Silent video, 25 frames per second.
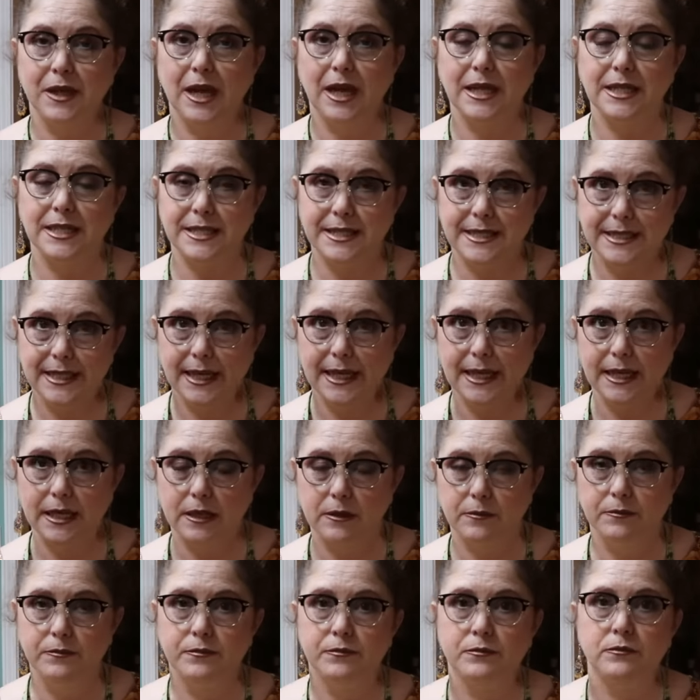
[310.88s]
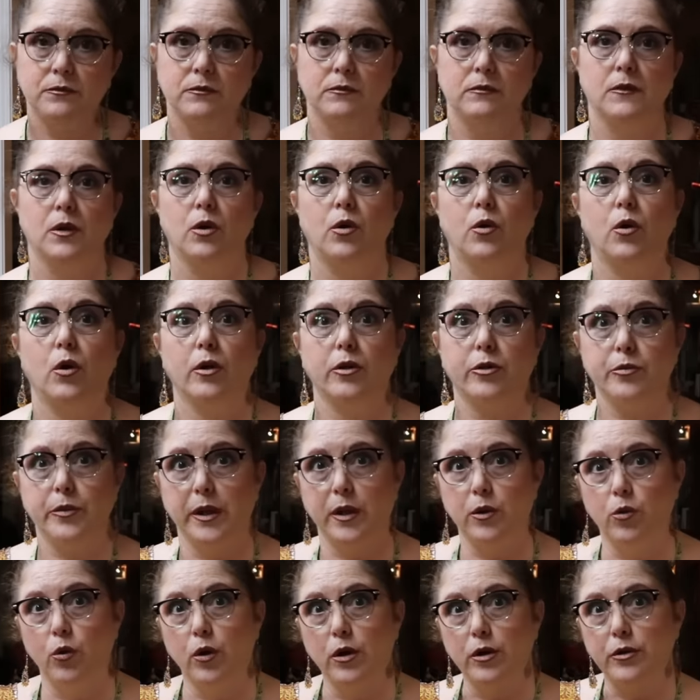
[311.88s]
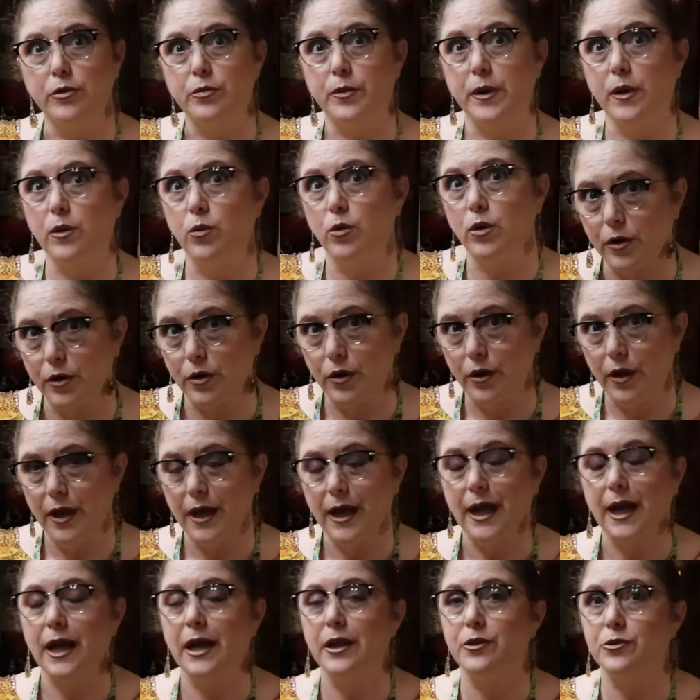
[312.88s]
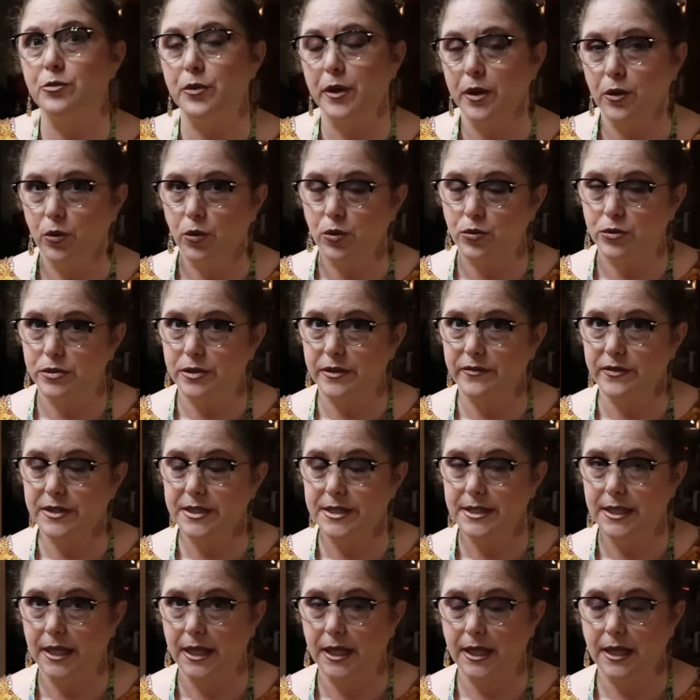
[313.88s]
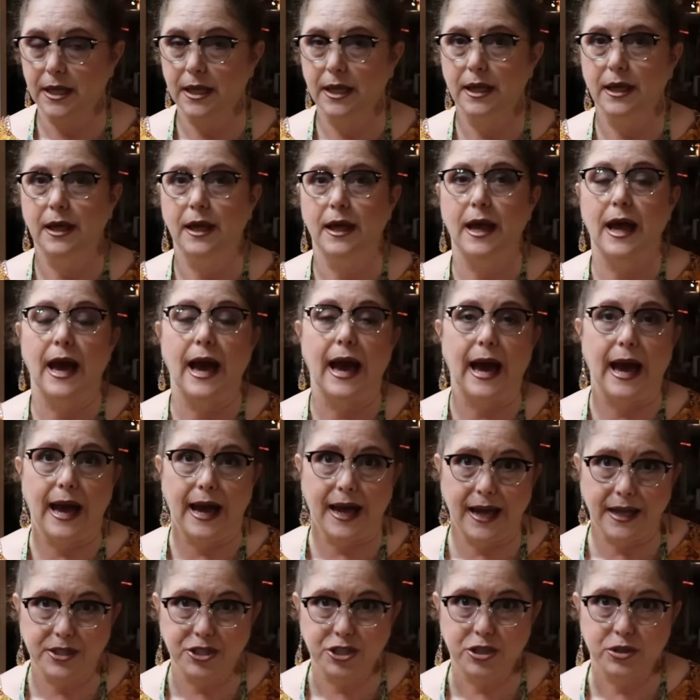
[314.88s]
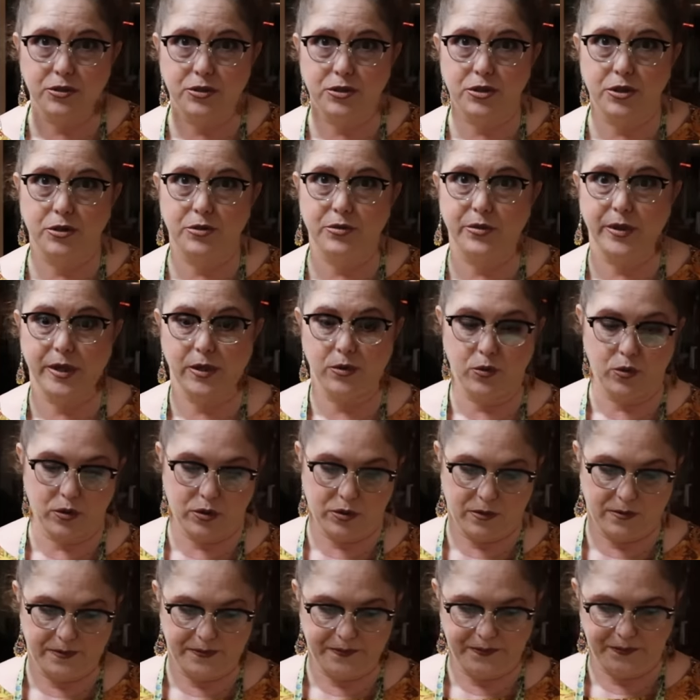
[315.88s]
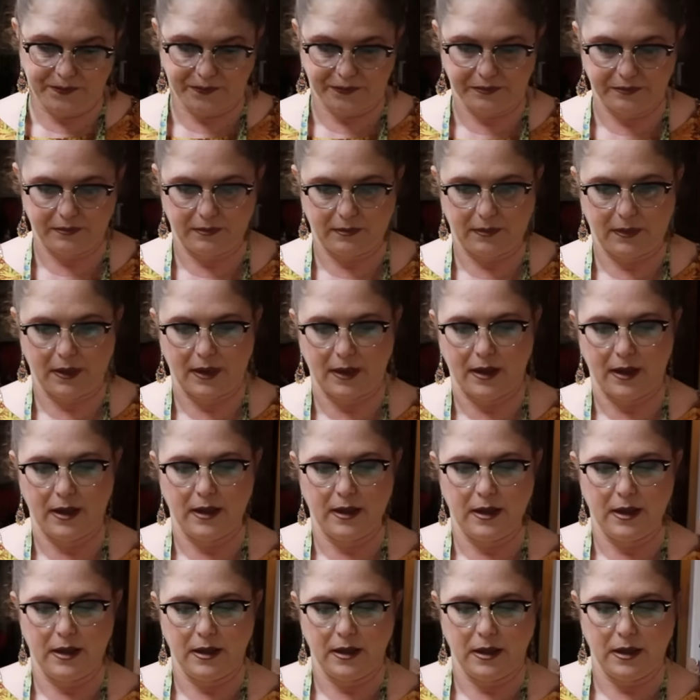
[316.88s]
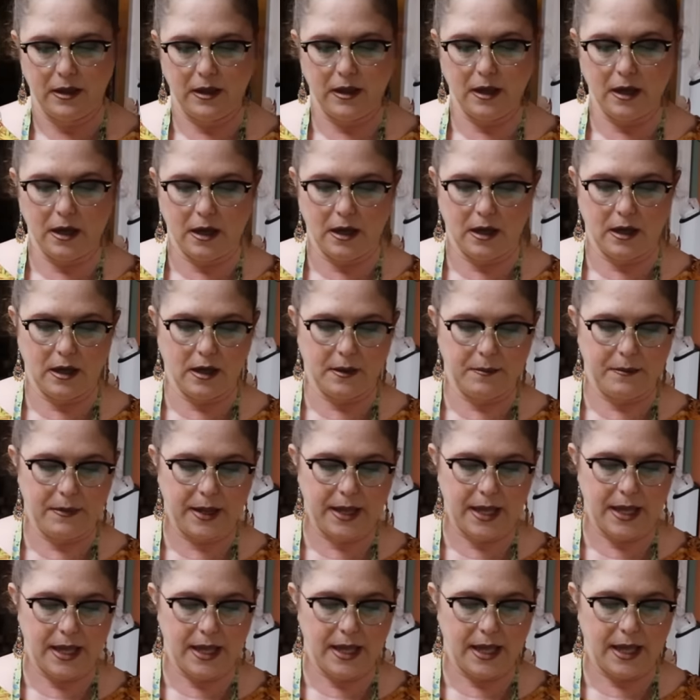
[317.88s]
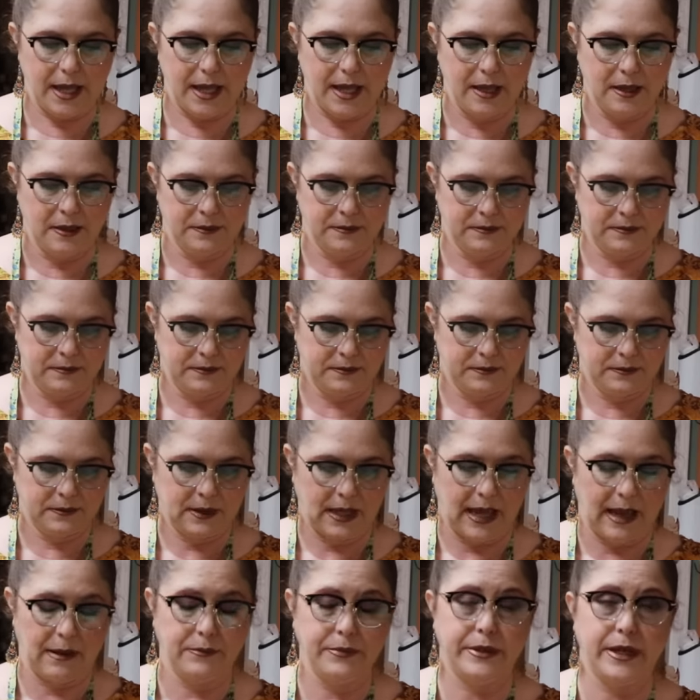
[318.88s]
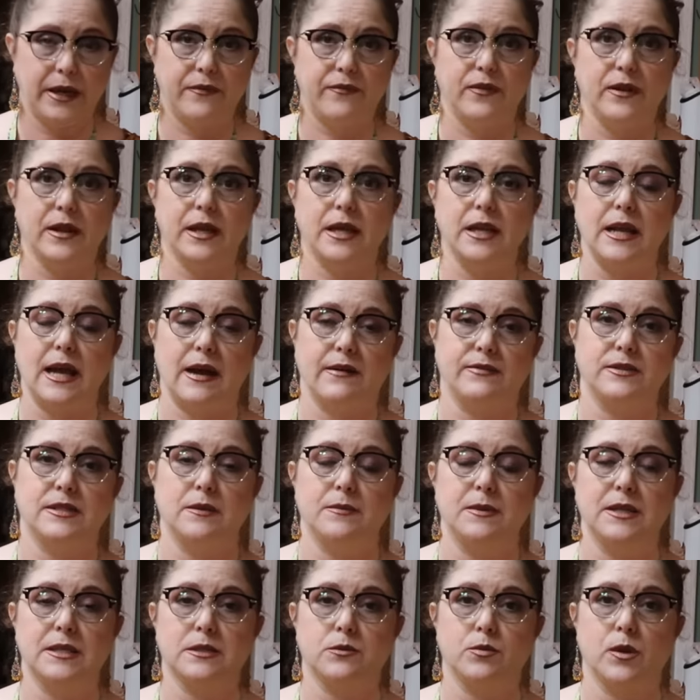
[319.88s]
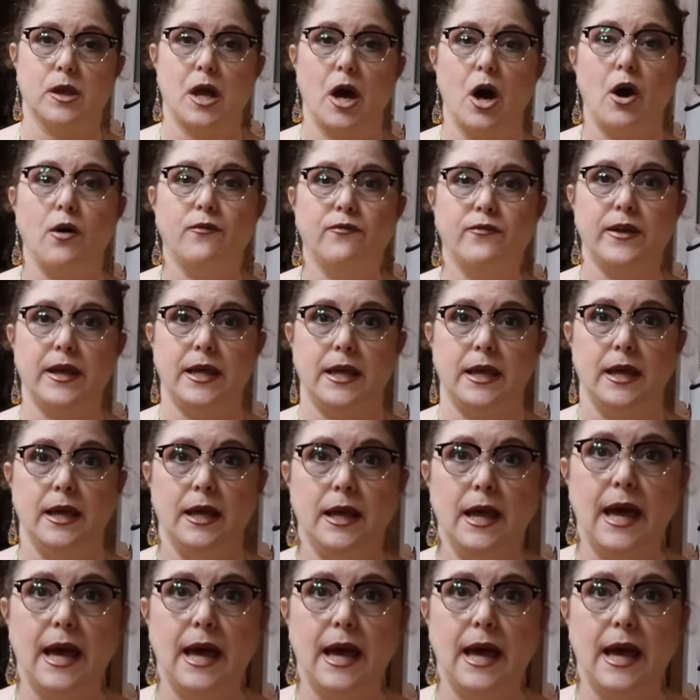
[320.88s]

and a stick or three quarter, three quarter, and three quarters of a stick. I choose the three quarter. Yummy. I'm definitely going to have some of this with coffee.